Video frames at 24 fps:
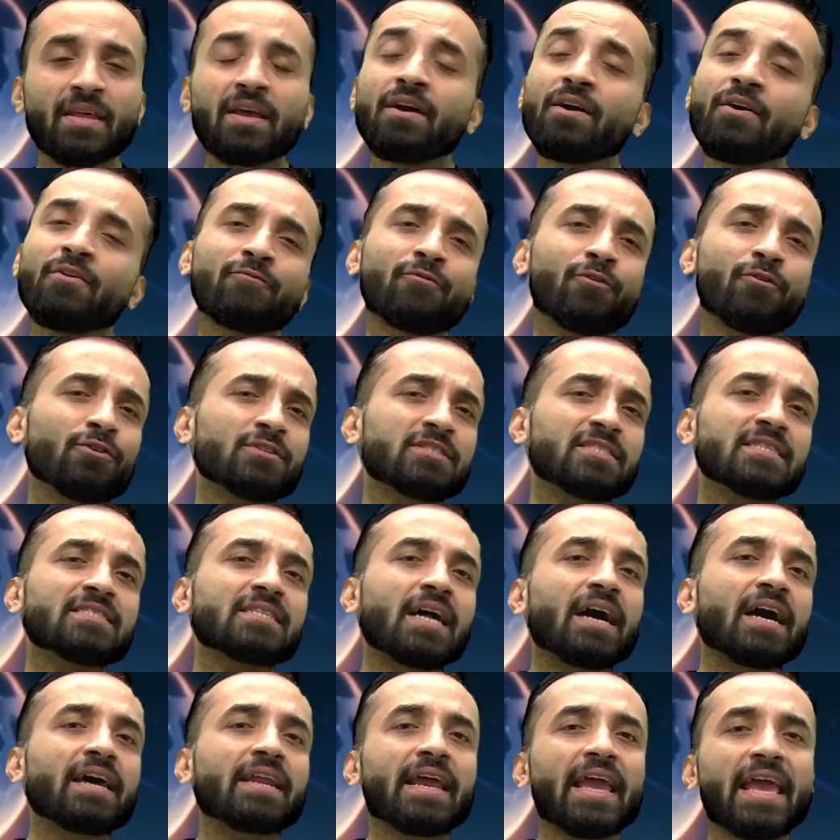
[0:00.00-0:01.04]
Forces
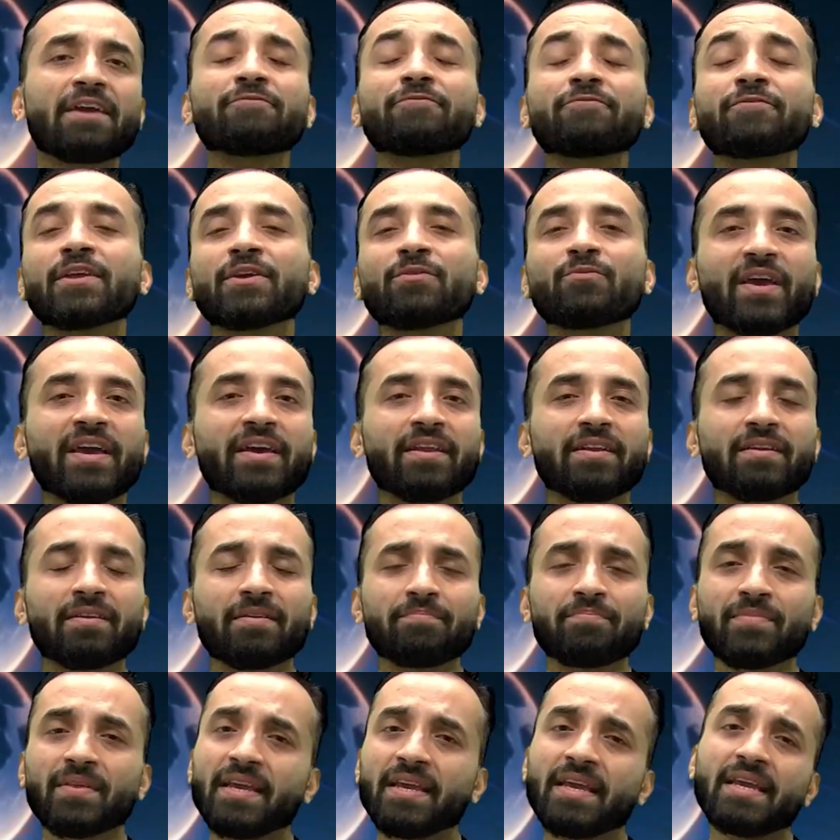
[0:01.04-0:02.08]
are everywhere,
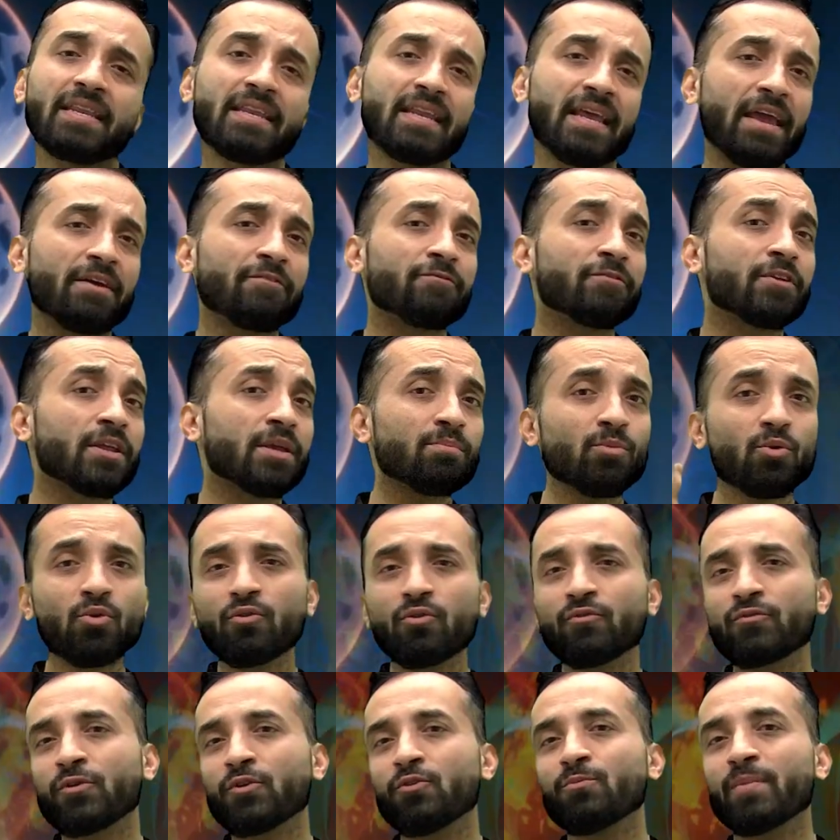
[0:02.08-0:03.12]
in every move
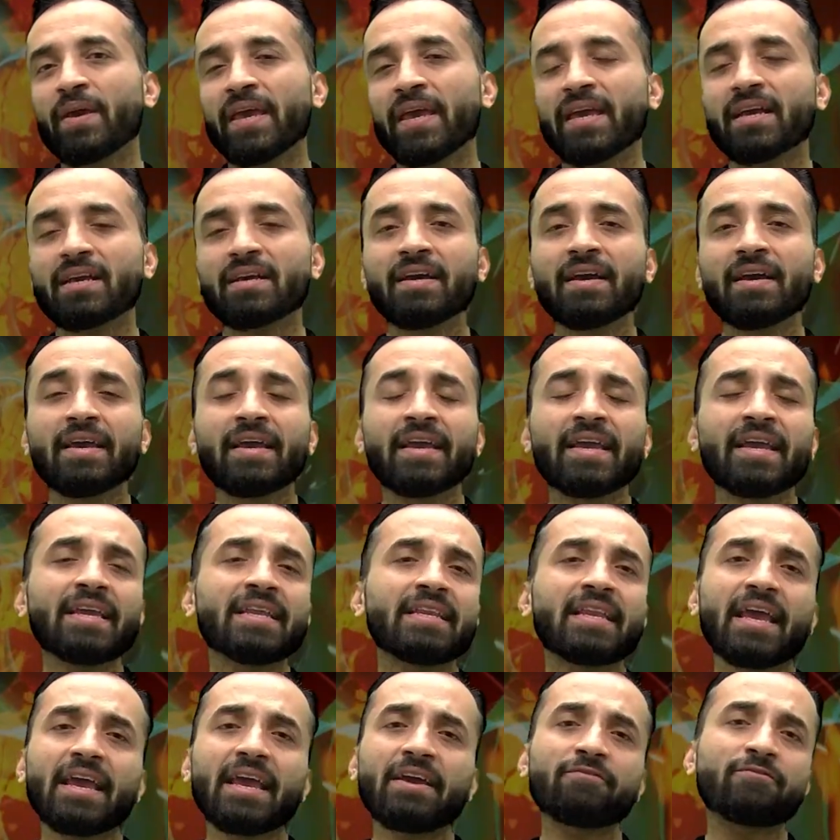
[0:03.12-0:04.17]
you make, in
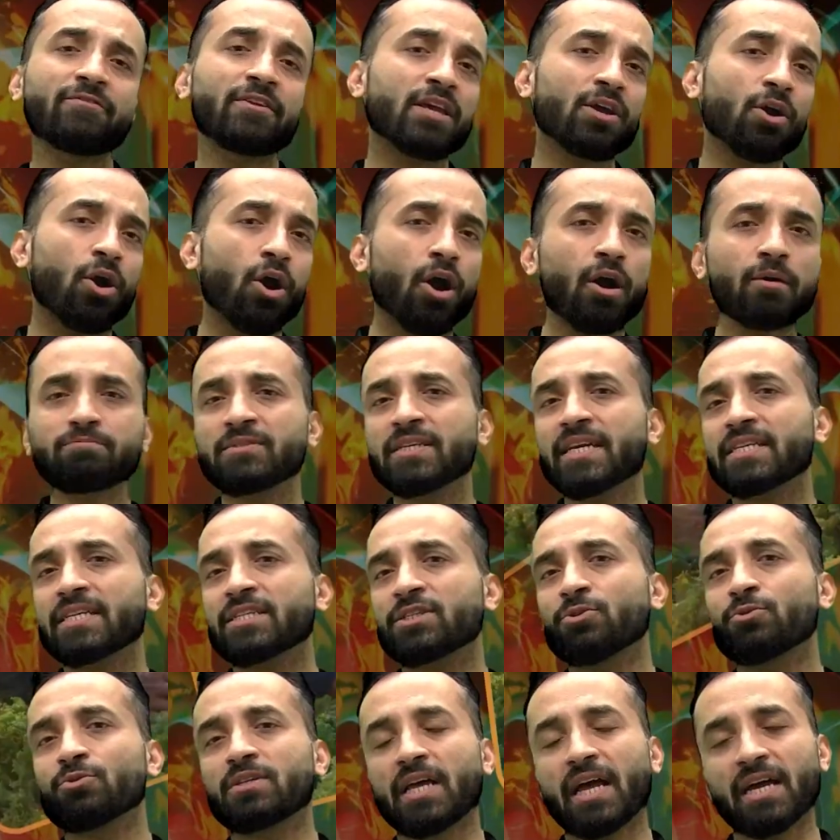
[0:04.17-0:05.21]
every object you
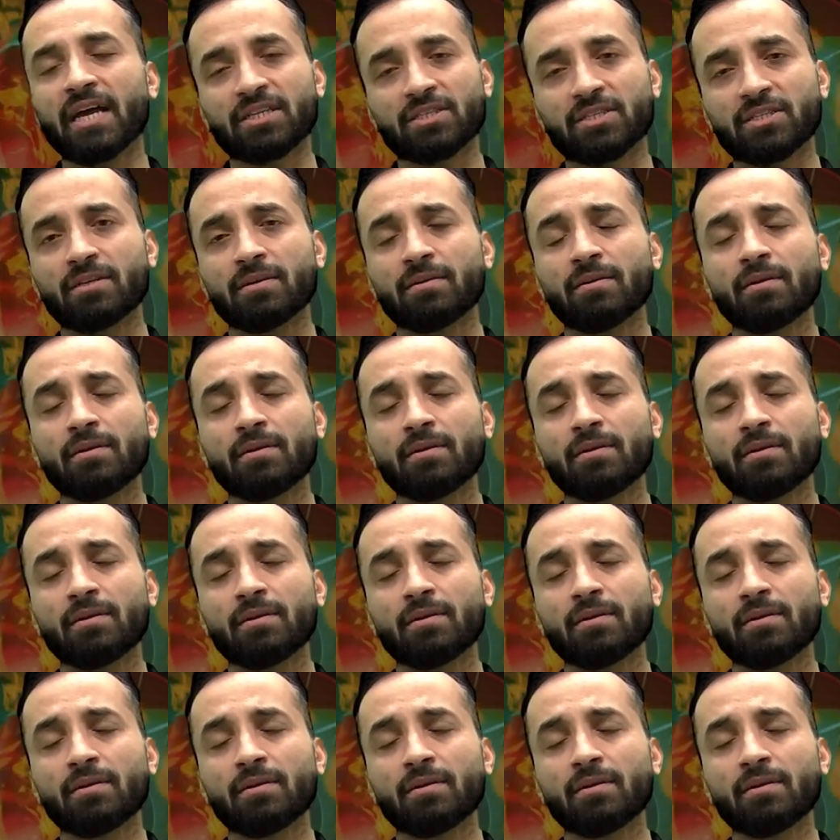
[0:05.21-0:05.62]
touch.